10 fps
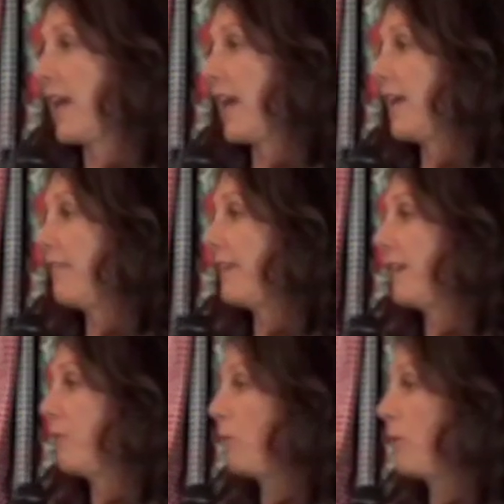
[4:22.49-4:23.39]
and
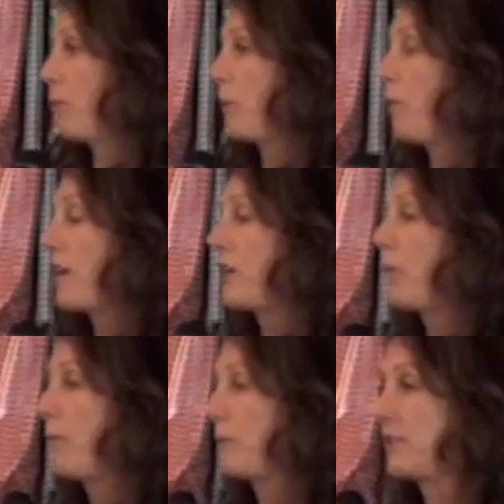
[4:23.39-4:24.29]
that we want to
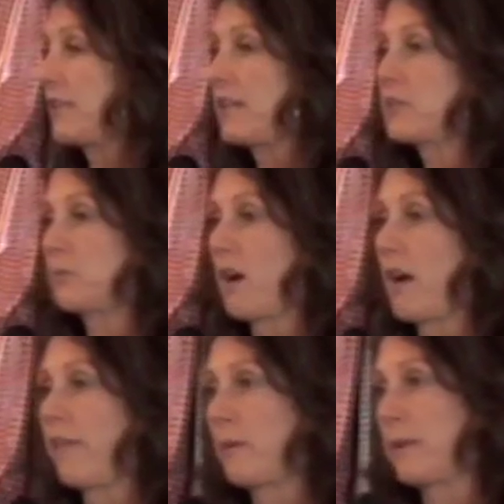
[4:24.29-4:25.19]
know what percentage raw
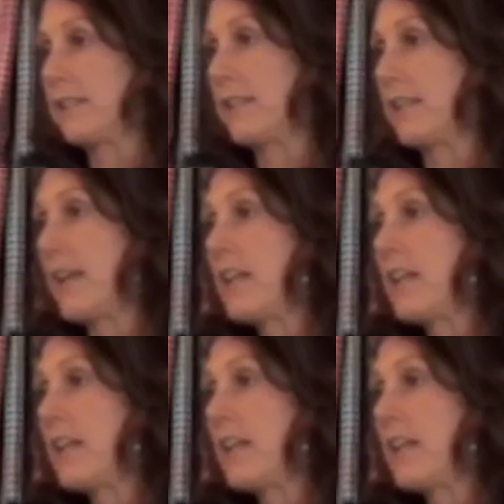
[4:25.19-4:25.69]
everybody's eating,